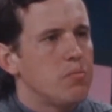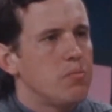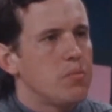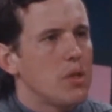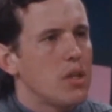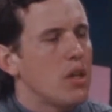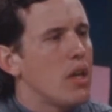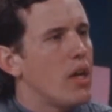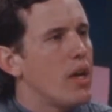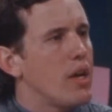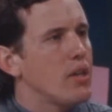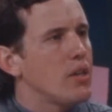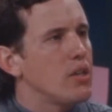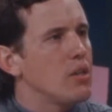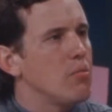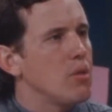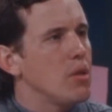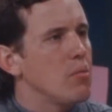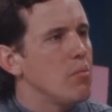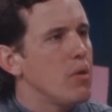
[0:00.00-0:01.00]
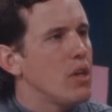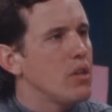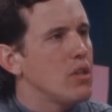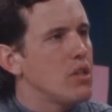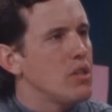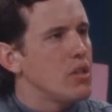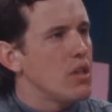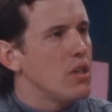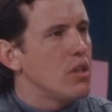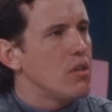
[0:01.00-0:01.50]
been lying to me about
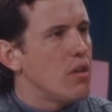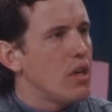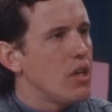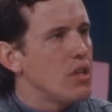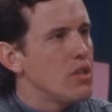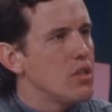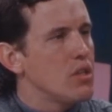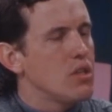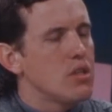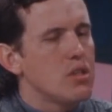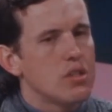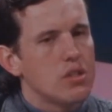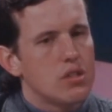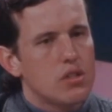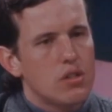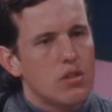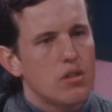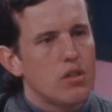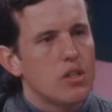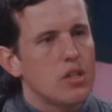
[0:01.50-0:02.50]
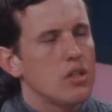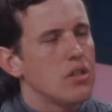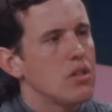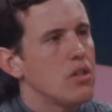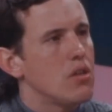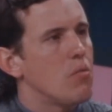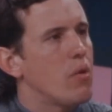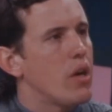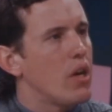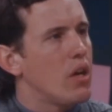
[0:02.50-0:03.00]
these other agents, and certainly
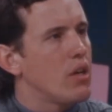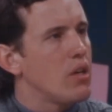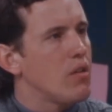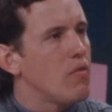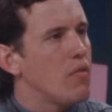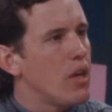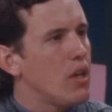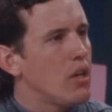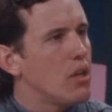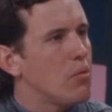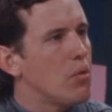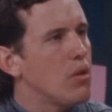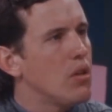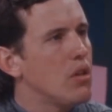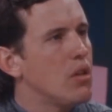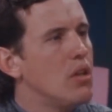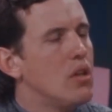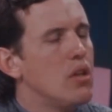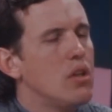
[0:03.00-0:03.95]
they're readily available.